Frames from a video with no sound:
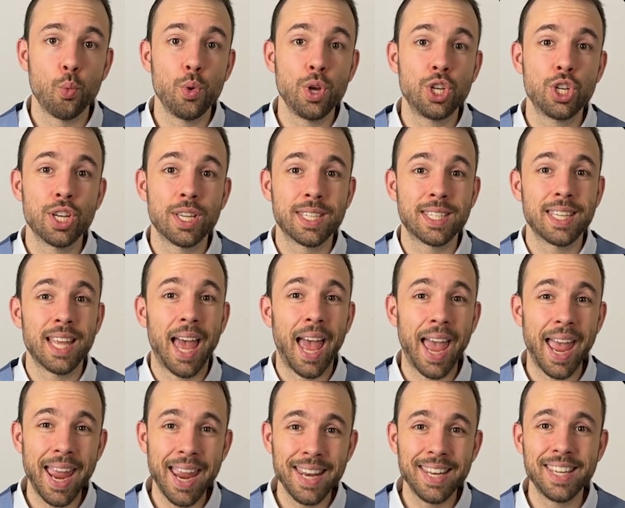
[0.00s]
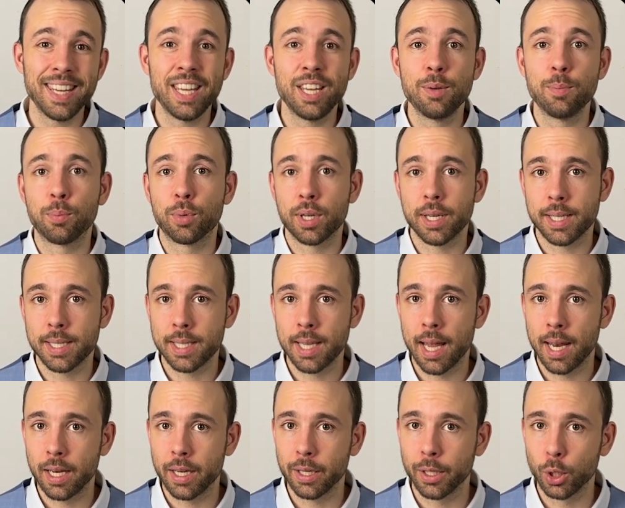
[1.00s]
which is
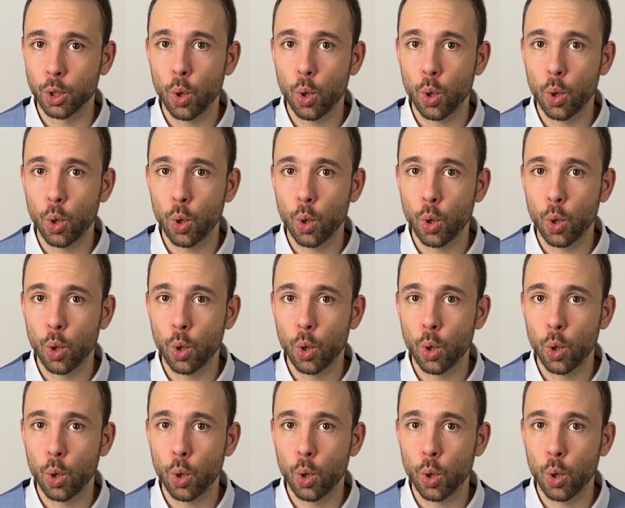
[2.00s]
18%